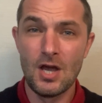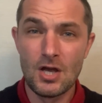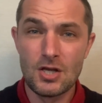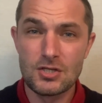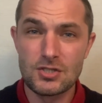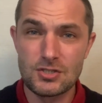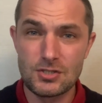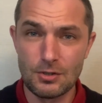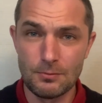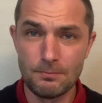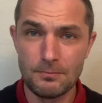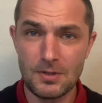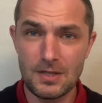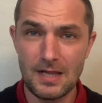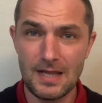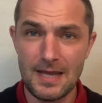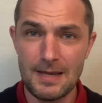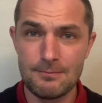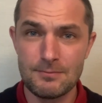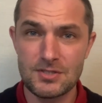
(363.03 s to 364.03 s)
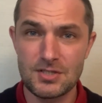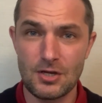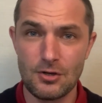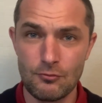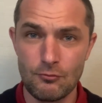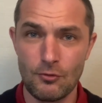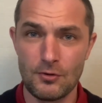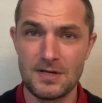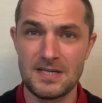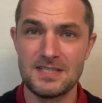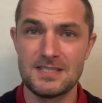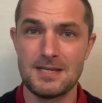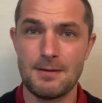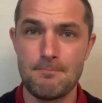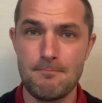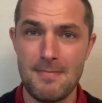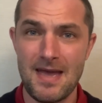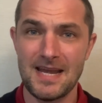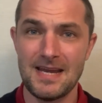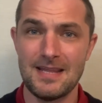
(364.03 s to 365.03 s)
Some claims can run into
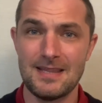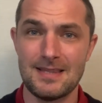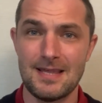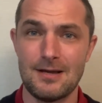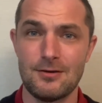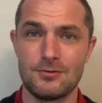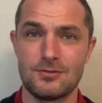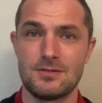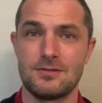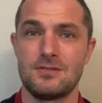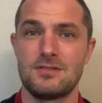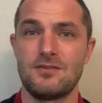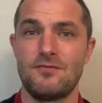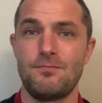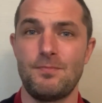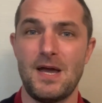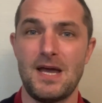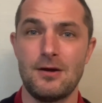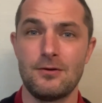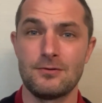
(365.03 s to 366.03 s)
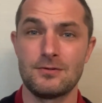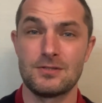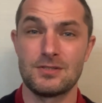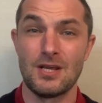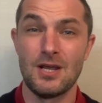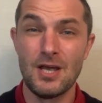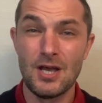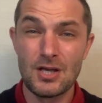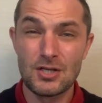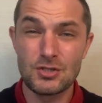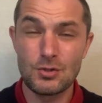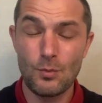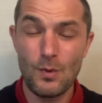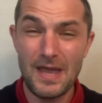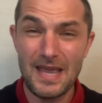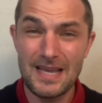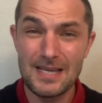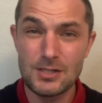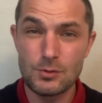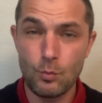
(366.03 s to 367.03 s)
many thousands of pounds, so
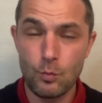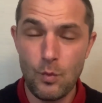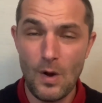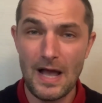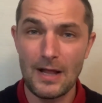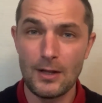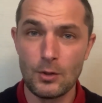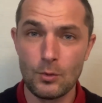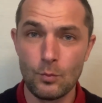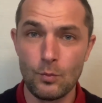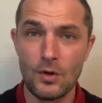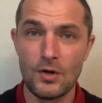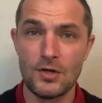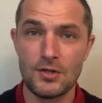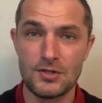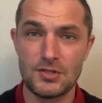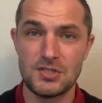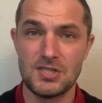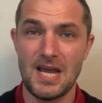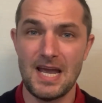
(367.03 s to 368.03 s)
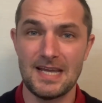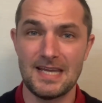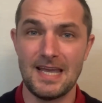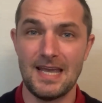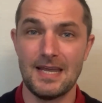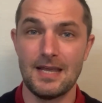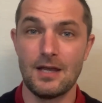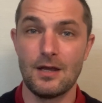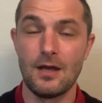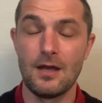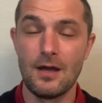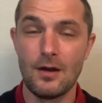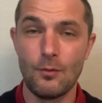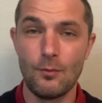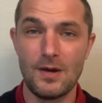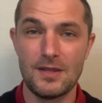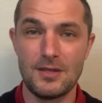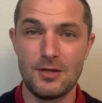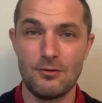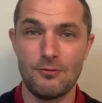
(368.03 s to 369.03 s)
it is well worth checking
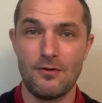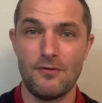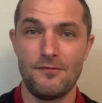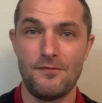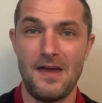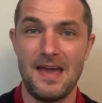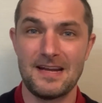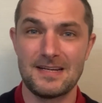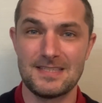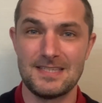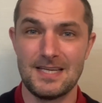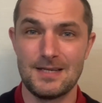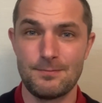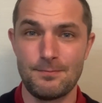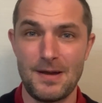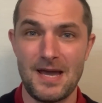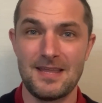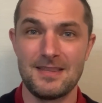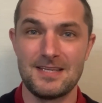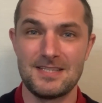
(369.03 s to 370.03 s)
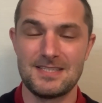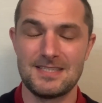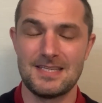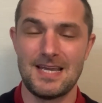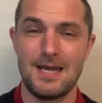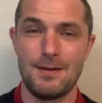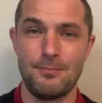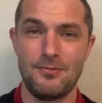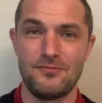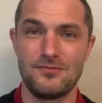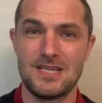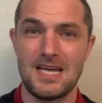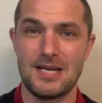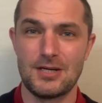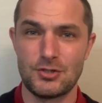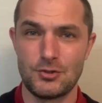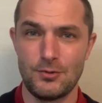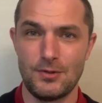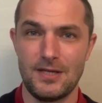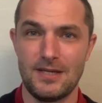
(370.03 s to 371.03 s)
whether you're affected by this type of
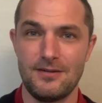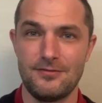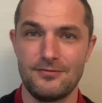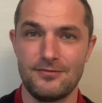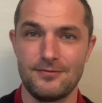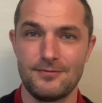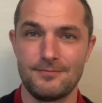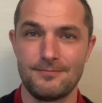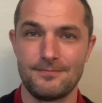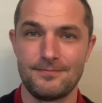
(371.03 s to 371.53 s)
tax relief.